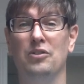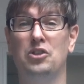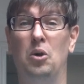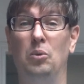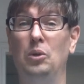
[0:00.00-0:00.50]

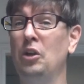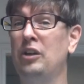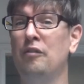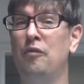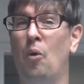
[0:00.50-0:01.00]
So
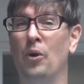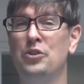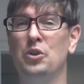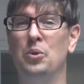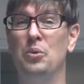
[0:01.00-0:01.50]
looking forward
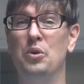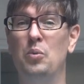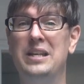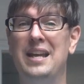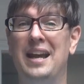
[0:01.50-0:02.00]
to the
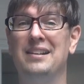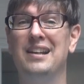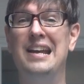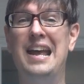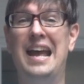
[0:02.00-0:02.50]
weekend
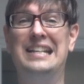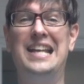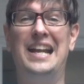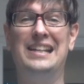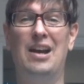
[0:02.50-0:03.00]
and
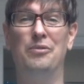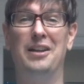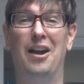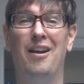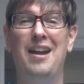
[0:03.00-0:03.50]
getting out
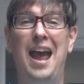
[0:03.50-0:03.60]
there.